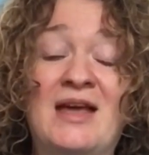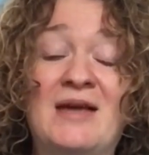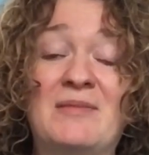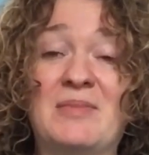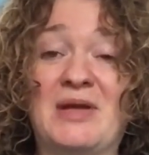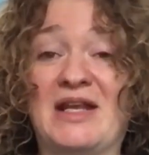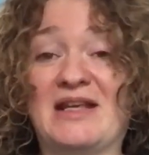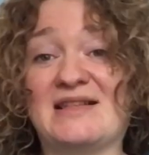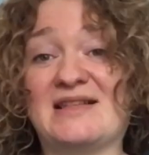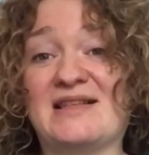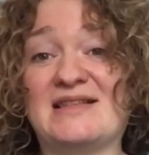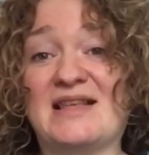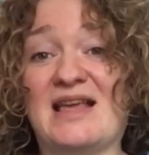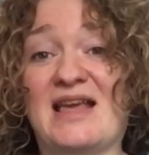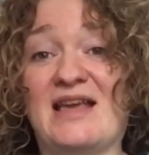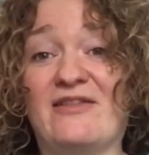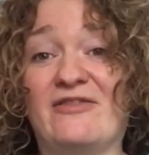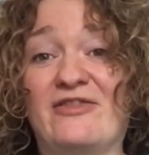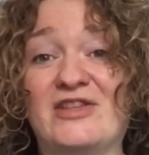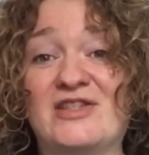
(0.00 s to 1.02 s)
But as I
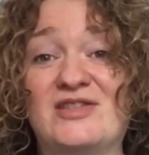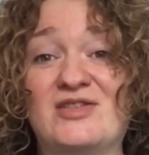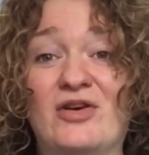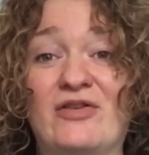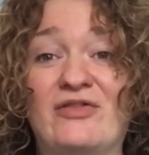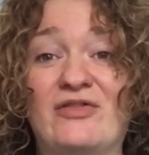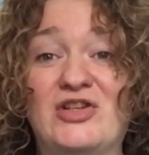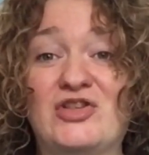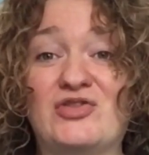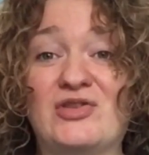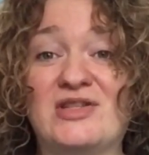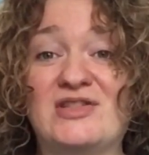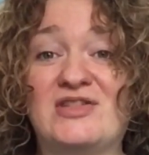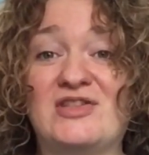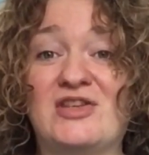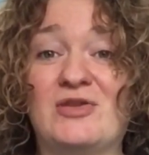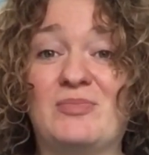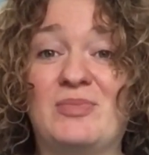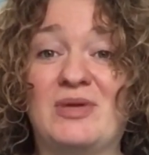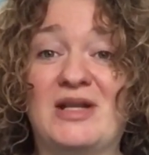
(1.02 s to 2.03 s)
say, if it's not of interest to
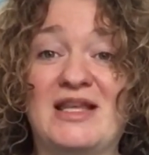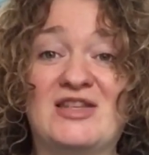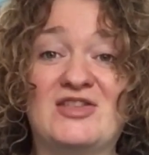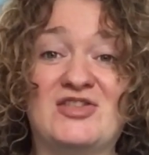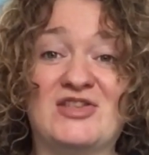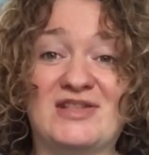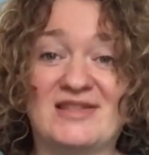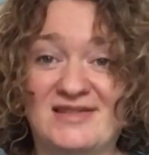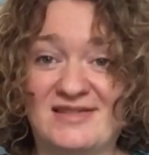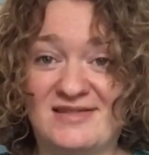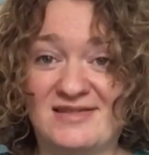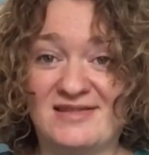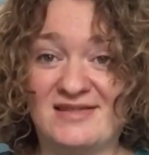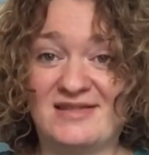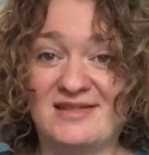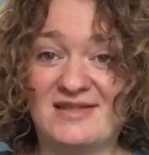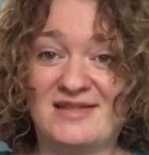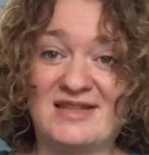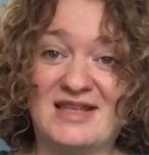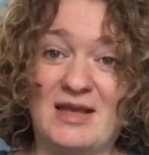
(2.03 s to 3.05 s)
you, please just
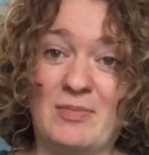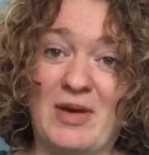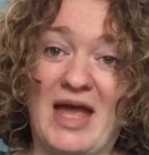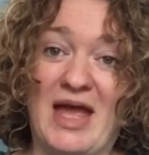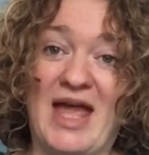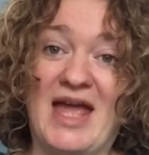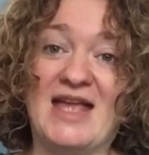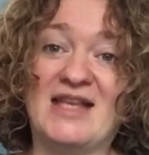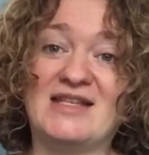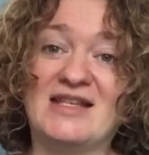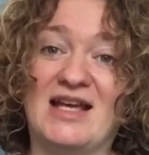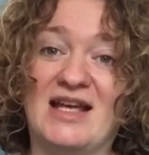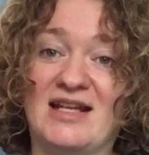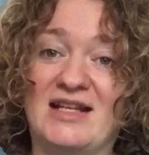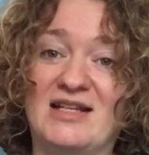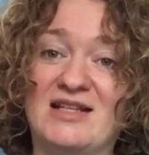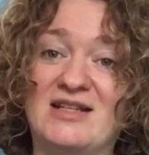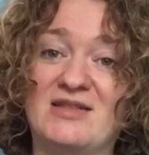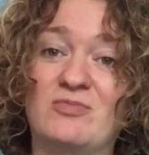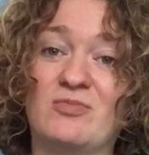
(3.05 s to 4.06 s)
skip ahead
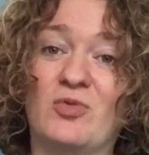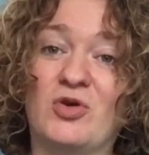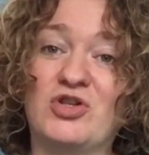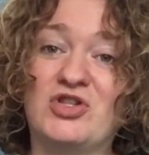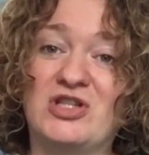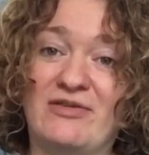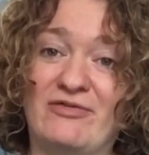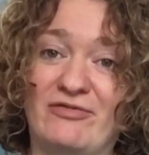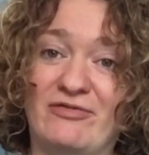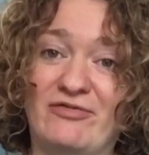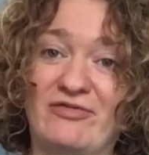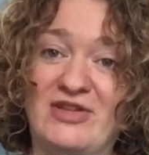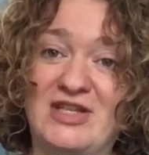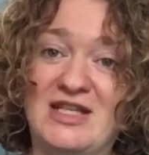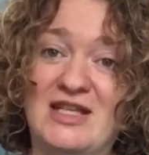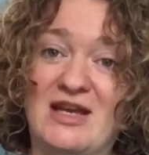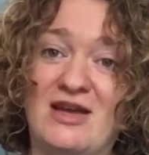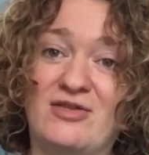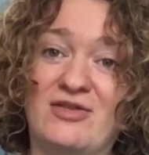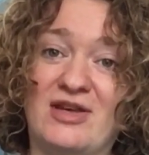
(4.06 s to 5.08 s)
and watch a different video.